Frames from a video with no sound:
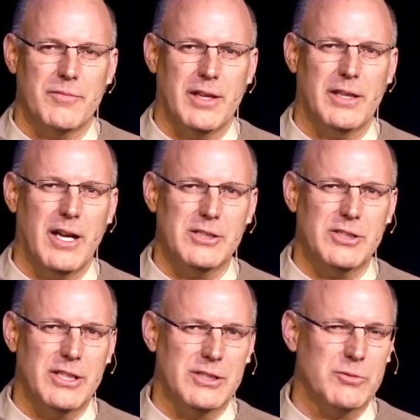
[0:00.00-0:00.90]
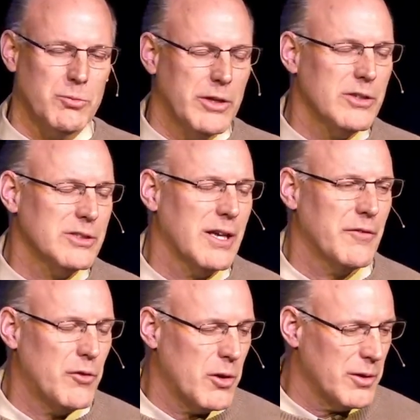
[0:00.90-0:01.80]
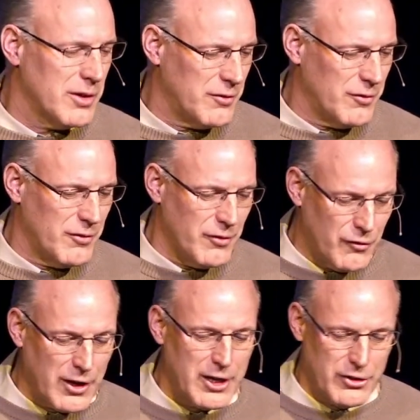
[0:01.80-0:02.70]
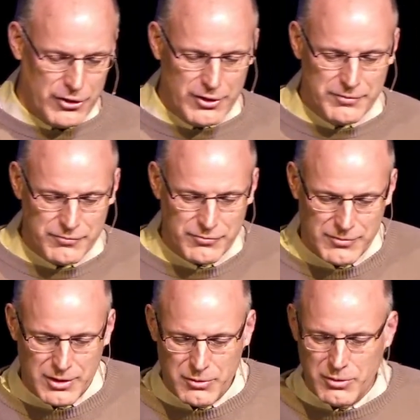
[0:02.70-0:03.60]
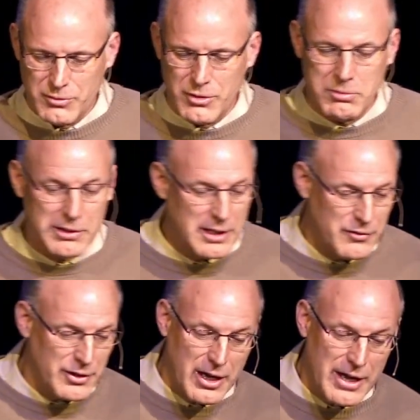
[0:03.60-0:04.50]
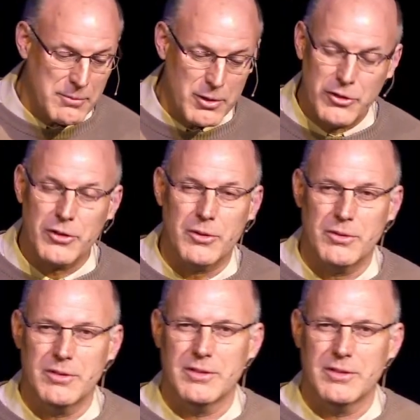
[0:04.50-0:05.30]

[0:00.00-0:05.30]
And God says, will you step forward in faith? You believe that I am with you?